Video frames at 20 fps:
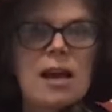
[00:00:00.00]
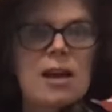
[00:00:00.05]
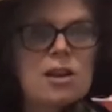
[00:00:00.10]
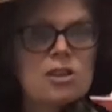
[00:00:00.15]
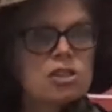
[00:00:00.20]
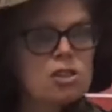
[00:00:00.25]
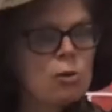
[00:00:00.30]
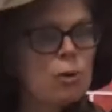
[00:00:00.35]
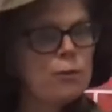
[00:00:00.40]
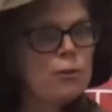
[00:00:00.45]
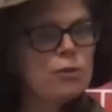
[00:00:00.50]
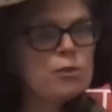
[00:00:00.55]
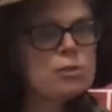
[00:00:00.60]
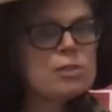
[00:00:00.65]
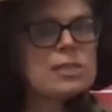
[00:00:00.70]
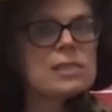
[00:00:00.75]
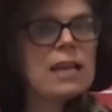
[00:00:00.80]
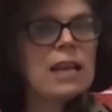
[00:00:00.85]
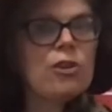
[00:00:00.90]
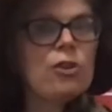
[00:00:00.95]
So if you're
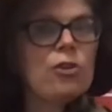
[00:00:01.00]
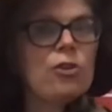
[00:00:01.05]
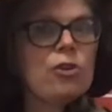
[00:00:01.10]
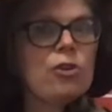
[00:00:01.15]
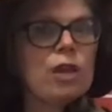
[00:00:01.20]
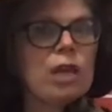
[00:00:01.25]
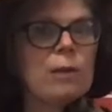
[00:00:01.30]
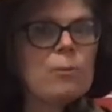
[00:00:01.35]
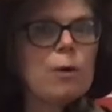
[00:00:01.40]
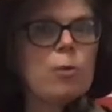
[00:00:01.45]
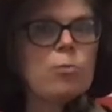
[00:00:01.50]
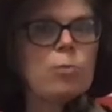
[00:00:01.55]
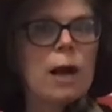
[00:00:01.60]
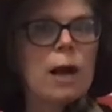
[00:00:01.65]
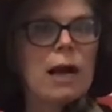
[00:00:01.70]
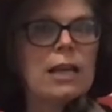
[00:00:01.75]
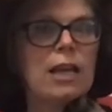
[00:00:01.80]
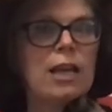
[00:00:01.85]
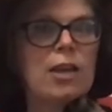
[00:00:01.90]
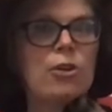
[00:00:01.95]
skinning your knee while
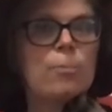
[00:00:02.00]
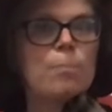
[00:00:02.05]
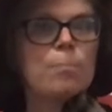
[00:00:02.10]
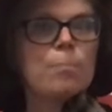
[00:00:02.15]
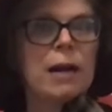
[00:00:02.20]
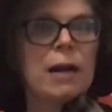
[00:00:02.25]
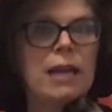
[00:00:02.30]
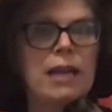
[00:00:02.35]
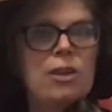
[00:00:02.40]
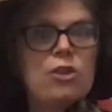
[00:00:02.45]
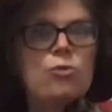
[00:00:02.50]
riding your bike,